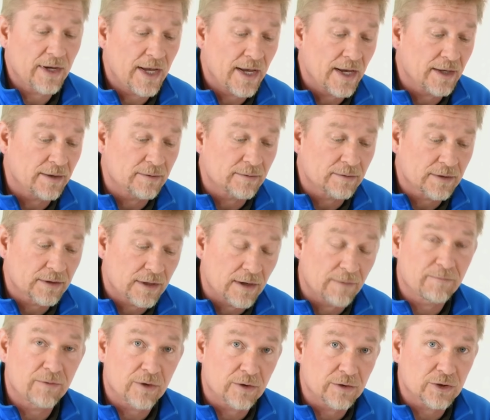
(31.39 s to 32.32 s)
and
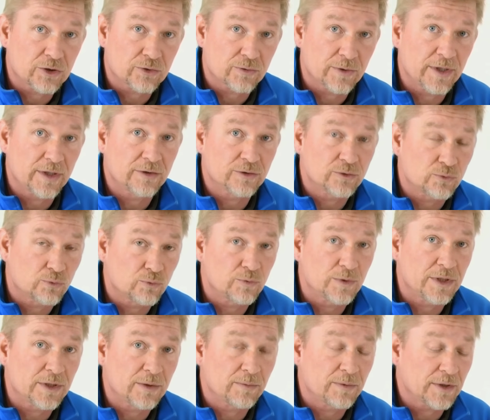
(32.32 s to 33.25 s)
comfort on the trail is
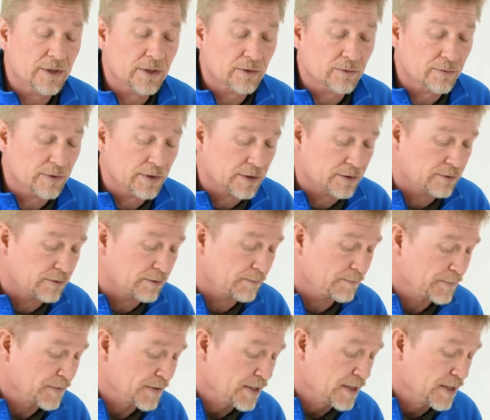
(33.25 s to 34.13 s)
really, really critical.